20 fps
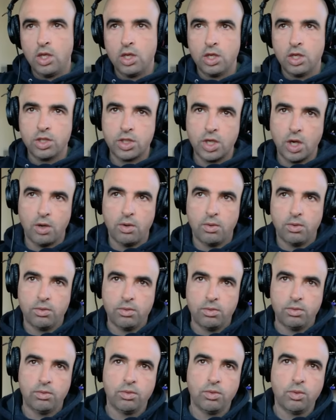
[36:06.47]
So
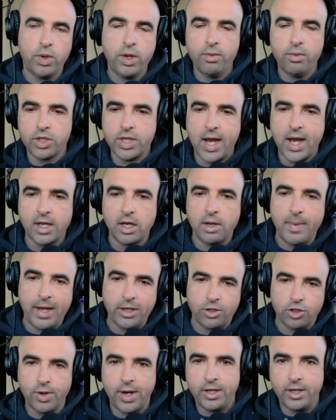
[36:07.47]
we were talking
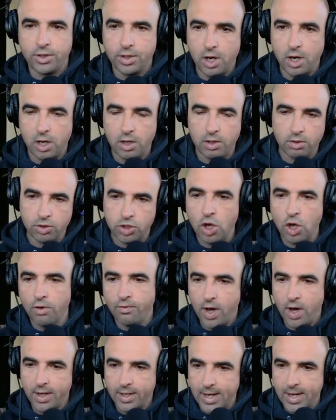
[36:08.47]
about trade scenarios,
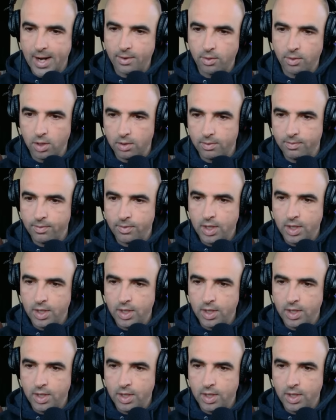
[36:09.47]
Jovan and I were.